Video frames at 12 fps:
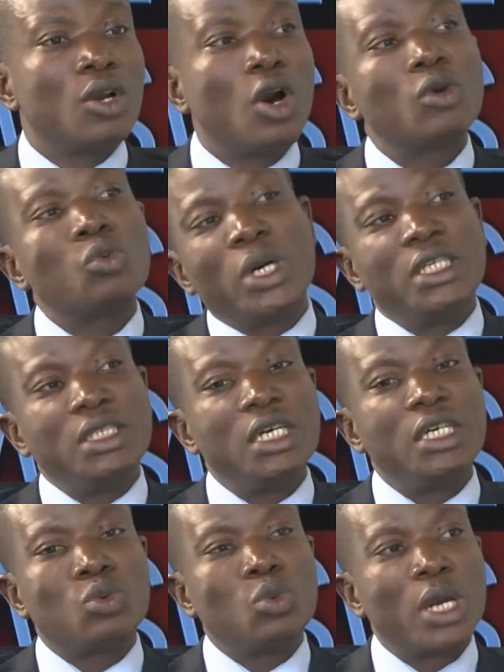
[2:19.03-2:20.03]
Gone were the
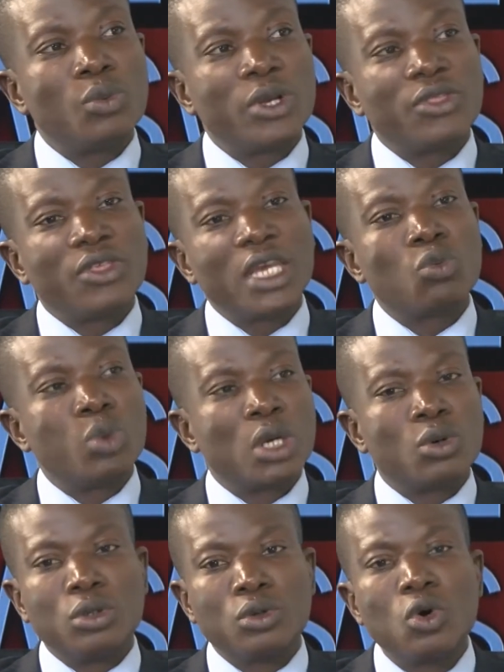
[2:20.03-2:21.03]
days when we think we
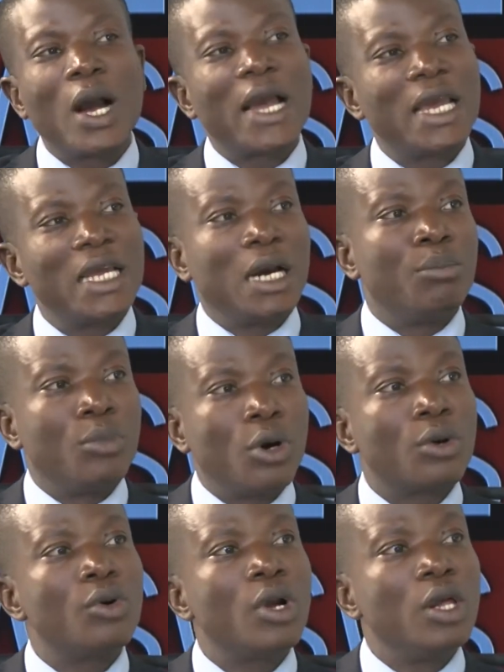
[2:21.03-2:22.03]
could go ahead and
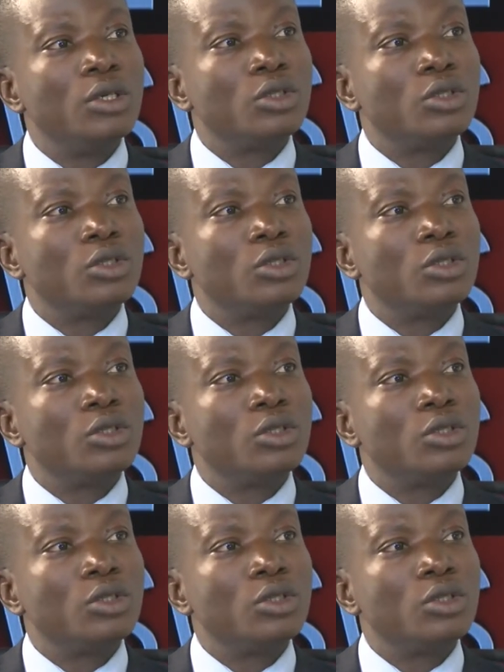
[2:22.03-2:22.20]
borrow